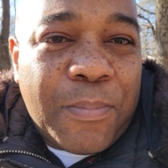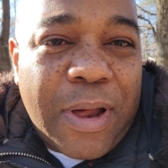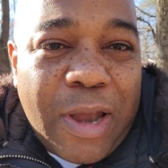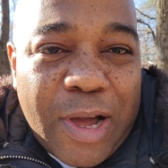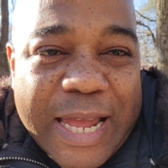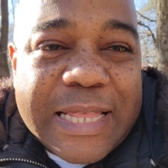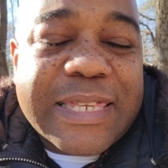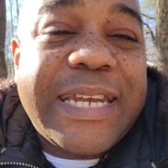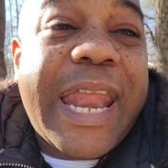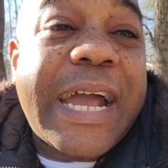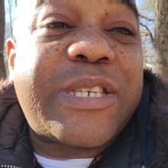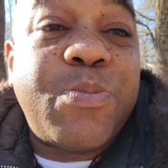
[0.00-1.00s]
but look at
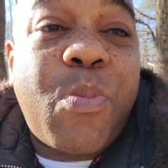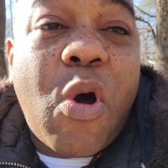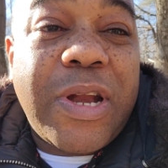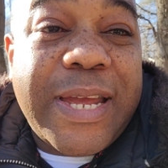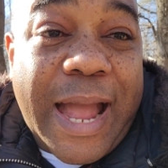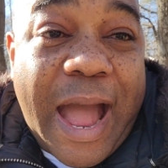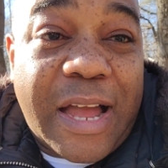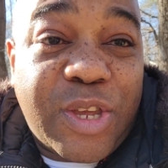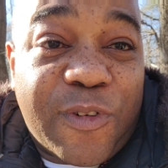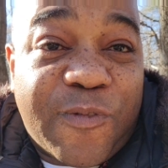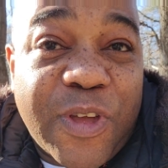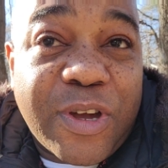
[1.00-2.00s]
the next morning how
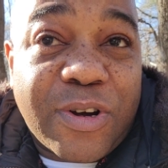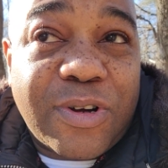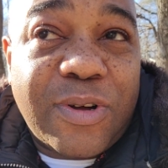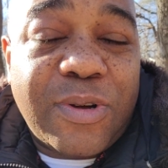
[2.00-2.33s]
you feel.